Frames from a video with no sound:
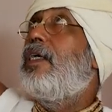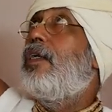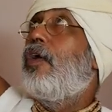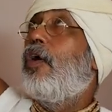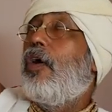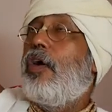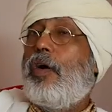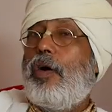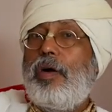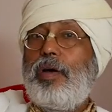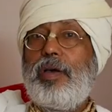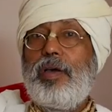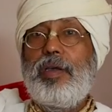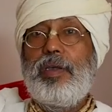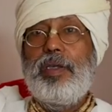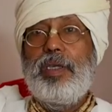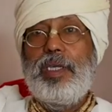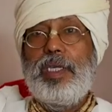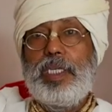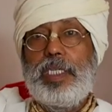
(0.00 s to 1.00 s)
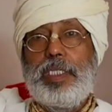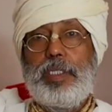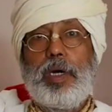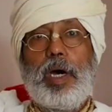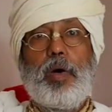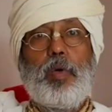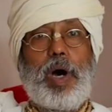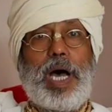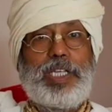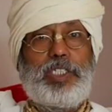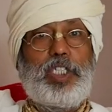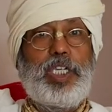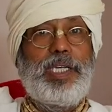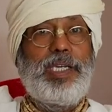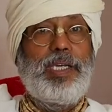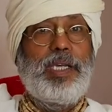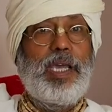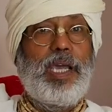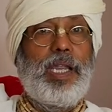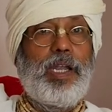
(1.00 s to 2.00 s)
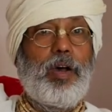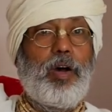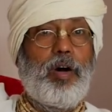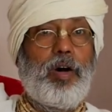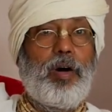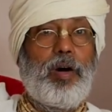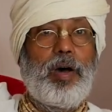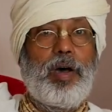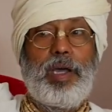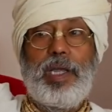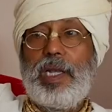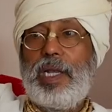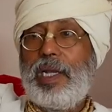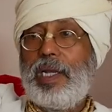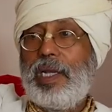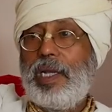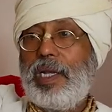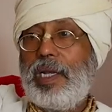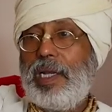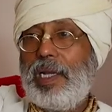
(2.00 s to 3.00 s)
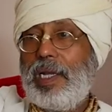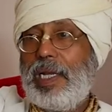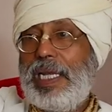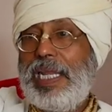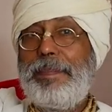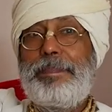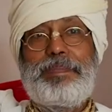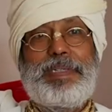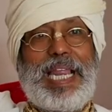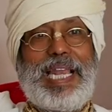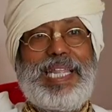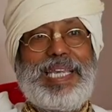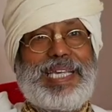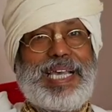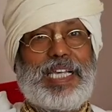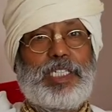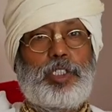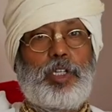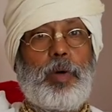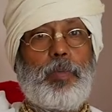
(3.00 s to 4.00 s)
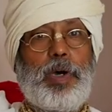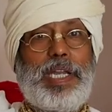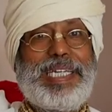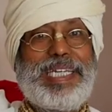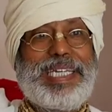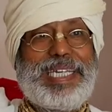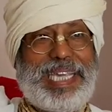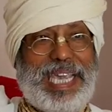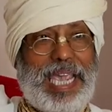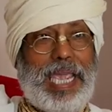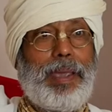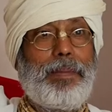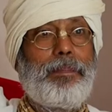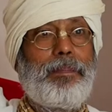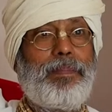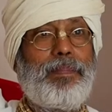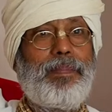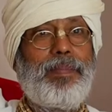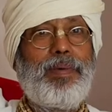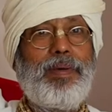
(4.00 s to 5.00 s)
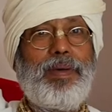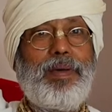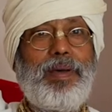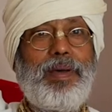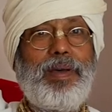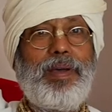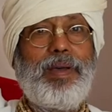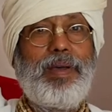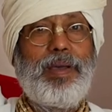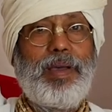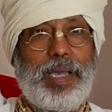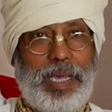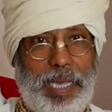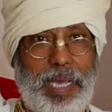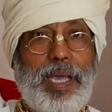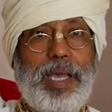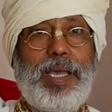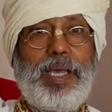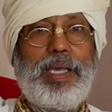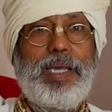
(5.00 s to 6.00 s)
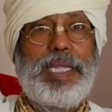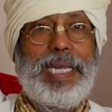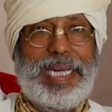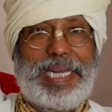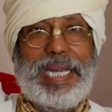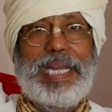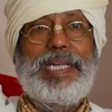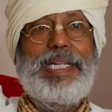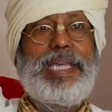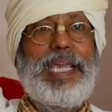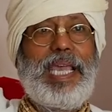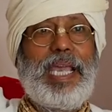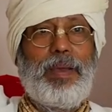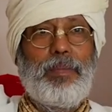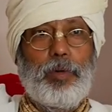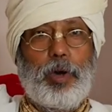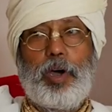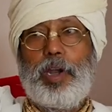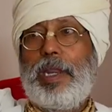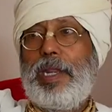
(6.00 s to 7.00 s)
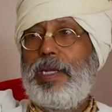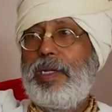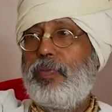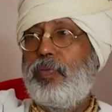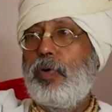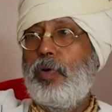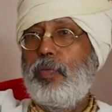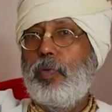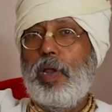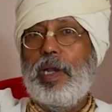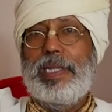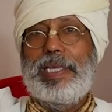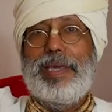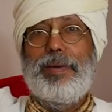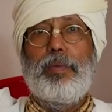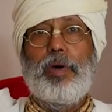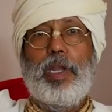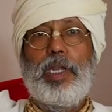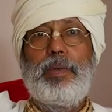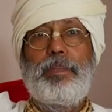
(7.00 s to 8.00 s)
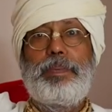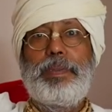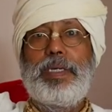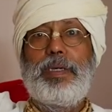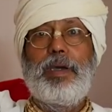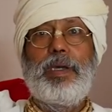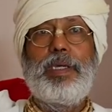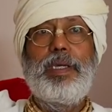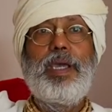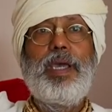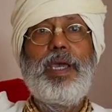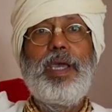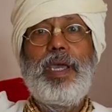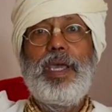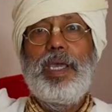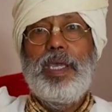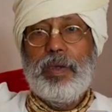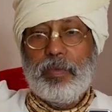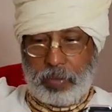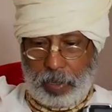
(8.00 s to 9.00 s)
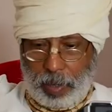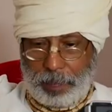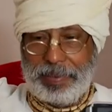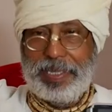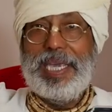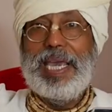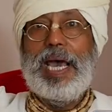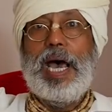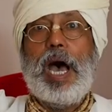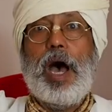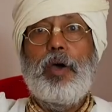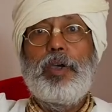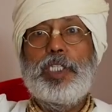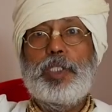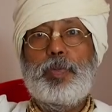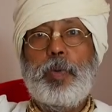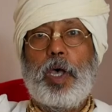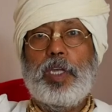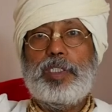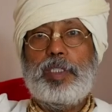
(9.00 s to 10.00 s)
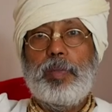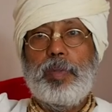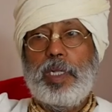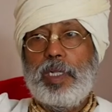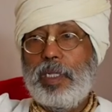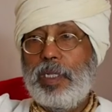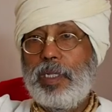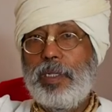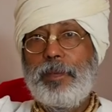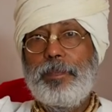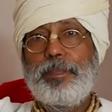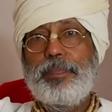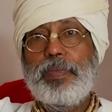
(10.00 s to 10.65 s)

you know, you are watching, you know, live telecast of any game, huh? cricket game or any football game, Olympic game. From here, how is possible?